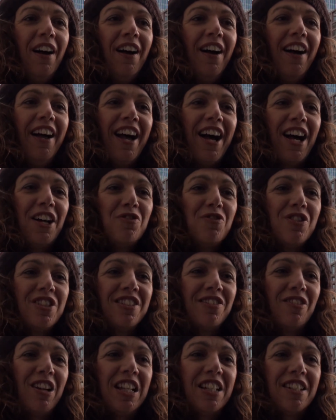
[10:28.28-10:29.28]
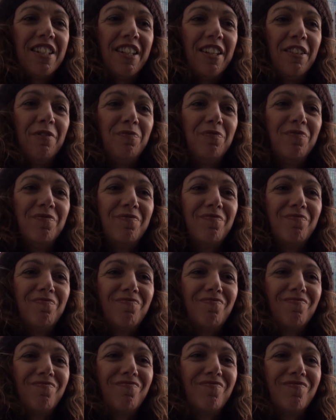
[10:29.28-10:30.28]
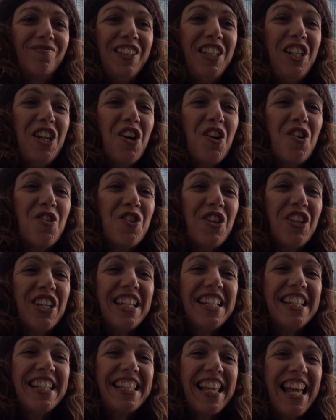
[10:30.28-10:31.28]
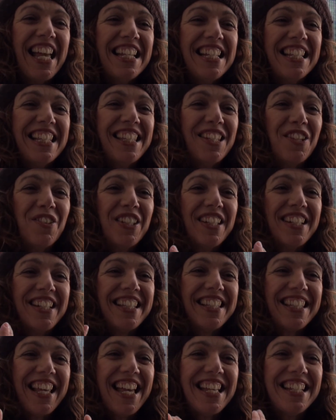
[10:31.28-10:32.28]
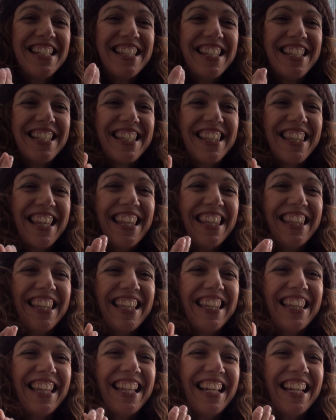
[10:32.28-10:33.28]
A handwritten letter. You know, you can sense the letter,